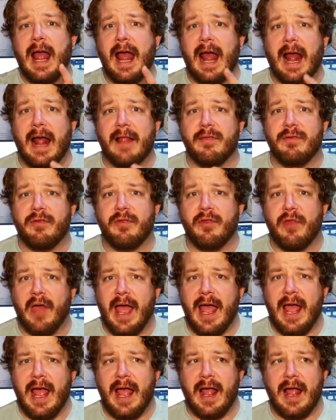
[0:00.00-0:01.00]
And
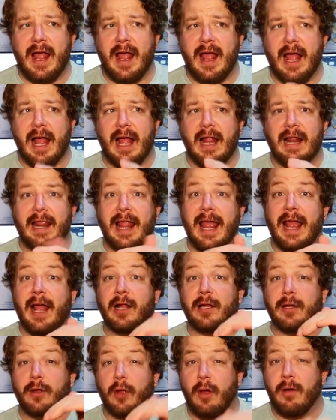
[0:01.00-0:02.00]
that let a
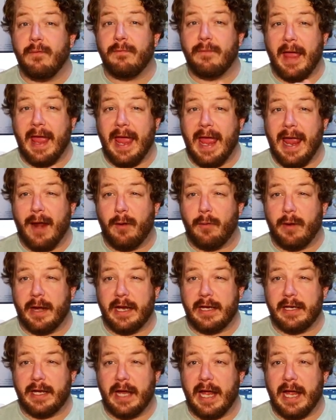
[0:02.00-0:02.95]
lot of air in,